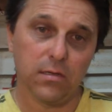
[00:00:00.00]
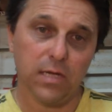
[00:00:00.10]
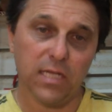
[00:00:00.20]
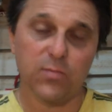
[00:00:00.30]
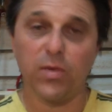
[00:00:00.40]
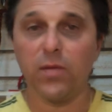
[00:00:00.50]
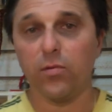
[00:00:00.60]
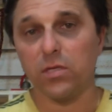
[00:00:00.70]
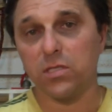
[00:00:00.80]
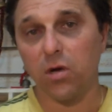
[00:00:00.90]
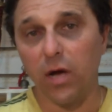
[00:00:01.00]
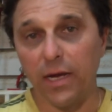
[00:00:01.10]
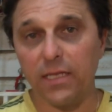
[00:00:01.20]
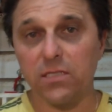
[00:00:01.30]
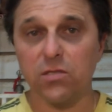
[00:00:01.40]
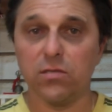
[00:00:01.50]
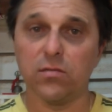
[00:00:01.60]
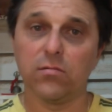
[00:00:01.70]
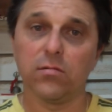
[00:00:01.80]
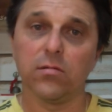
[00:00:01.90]
as people are tied into
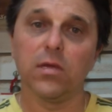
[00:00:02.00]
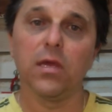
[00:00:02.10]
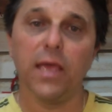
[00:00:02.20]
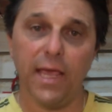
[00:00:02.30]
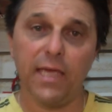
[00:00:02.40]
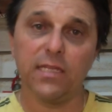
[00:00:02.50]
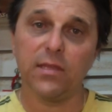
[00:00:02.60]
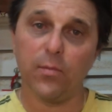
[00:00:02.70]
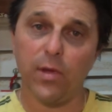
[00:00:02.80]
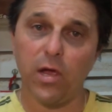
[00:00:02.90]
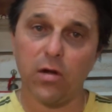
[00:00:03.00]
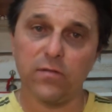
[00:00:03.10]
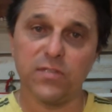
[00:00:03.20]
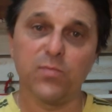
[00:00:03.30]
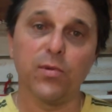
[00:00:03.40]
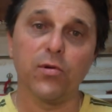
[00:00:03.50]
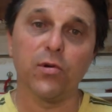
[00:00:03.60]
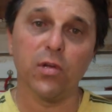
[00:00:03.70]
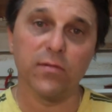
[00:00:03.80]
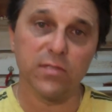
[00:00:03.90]
handing their power of spirit
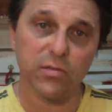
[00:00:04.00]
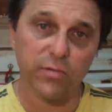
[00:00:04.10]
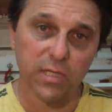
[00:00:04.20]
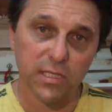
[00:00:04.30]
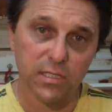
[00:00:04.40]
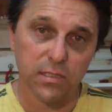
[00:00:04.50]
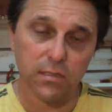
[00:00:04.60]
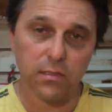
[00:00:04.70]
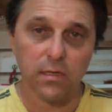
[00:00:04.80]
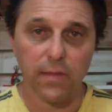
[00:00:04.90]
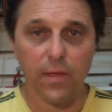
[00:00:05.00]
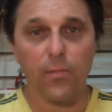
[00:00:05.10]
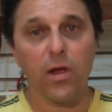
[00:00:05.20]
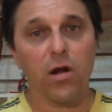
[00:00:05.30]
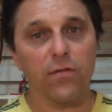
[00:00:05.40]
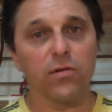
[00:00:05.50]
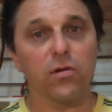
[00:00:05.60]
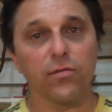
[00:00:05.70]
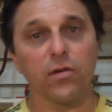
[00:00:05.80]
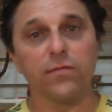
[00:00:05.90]
over to religion and their power of
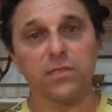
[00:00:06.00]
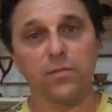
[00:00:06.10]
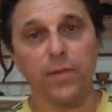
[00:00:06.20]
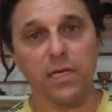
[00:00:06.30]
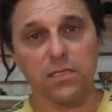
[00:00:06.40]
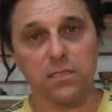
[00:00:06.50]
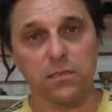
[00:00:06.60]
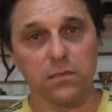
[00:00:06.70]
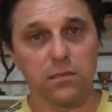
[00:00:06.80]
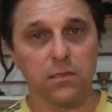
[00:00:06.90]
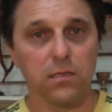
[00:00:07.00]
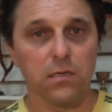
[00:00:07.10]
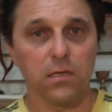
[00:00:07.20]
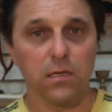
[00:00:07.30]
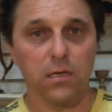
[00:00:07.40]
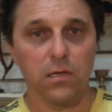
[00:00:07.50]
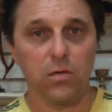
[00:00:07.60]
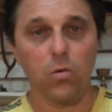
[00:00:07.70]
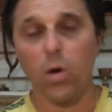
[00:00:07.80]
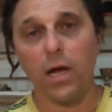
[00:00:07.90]
health over to medicine,
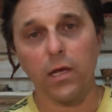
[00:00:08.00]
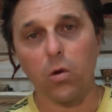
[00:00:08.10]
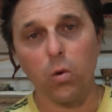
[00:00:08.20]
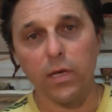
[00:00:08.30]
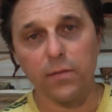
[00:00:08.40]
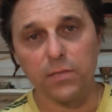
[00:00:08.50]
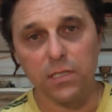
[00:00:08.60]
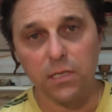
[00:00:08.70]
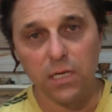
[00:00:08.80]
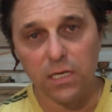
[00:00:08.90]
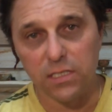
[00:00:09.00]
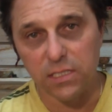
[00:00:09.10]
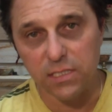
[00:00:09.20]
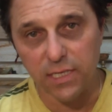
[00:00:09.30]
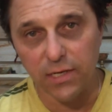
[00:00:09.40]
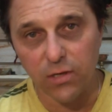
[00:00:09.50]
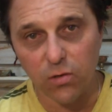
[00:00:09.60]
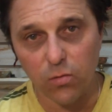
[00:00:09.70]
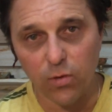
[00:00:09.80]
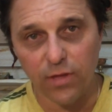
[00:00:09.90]
who aren't equipped to deal
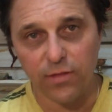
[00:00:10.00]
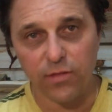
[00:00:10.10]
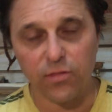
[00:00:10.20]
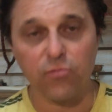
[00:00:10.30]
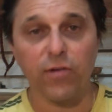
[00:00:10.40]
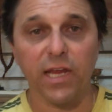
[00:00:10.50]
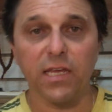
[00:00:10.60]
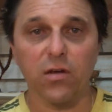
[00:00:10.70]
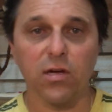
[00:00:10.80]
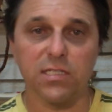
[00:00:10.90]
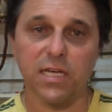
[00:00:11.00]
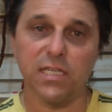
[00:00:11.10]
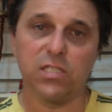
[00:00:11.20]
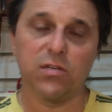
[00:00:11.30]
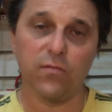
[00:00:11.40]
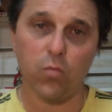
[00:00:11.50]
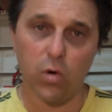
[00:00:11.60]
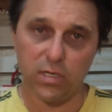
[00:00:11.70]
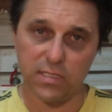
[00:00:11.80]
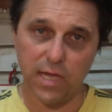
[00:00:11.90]
with the recognition of what
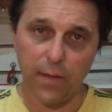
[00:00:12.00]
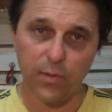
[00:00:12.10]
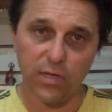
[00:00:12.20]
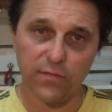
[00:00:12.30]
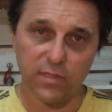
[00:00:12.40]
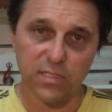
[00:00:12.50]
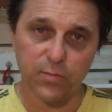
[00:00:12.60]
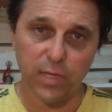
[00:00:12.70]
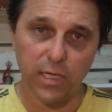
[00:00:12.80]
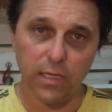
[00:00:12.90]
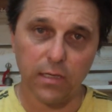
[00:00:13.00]
is happening for this being.